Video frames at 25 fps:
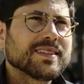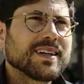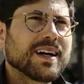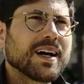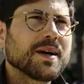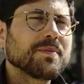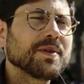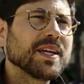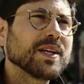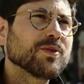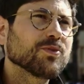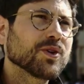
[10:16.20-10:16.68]

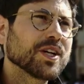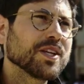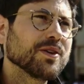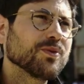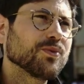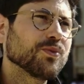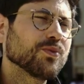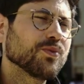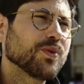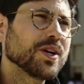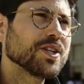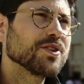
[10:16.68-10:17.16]
I mean,
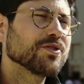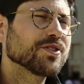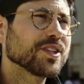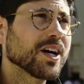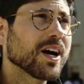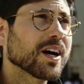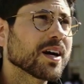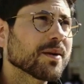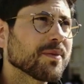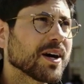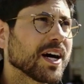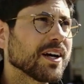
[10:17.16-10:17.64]
when you
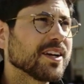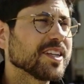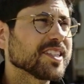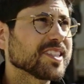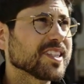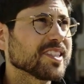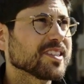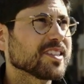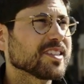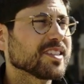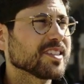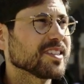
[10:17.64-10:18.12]
talk about
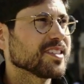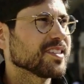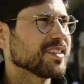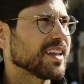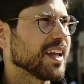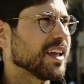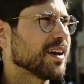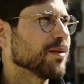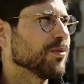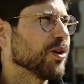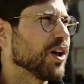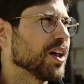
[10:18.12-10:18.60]
is it
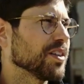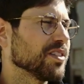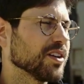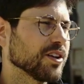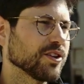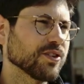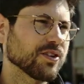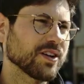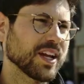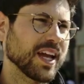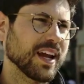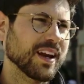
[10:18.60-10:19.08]
sustainable, I
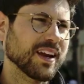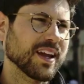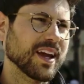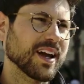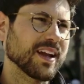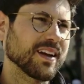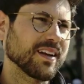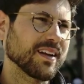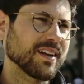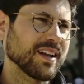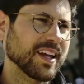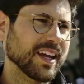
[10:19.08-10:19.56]
think you're getting
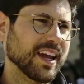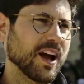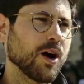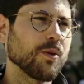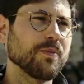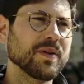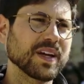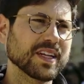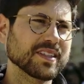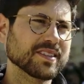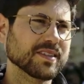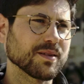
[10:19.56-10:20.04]
at like how
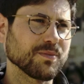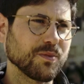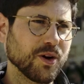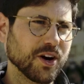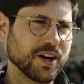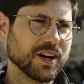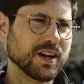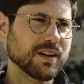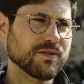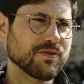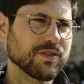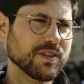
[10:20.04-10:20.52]
big is the
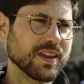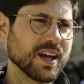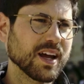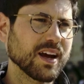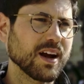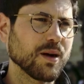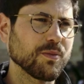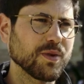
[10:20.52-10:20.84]
market for that?